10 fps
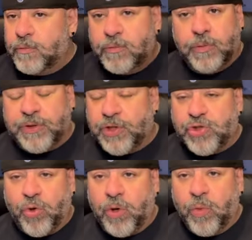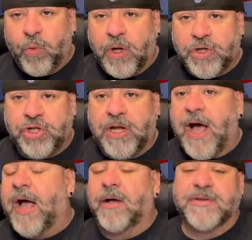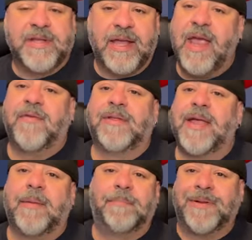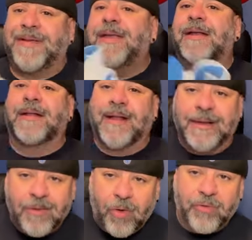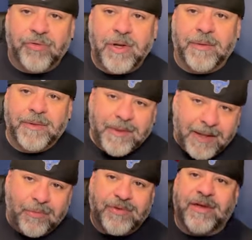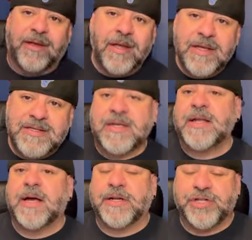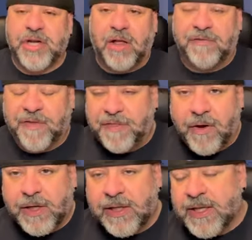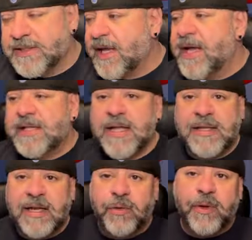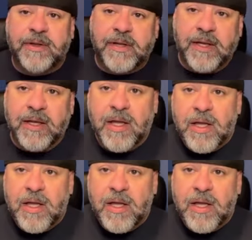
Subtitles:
with the Jordan 1 Chicagos. They gave it that patina, that old, like it was like sitting on a shelf for 30 years. They did it with the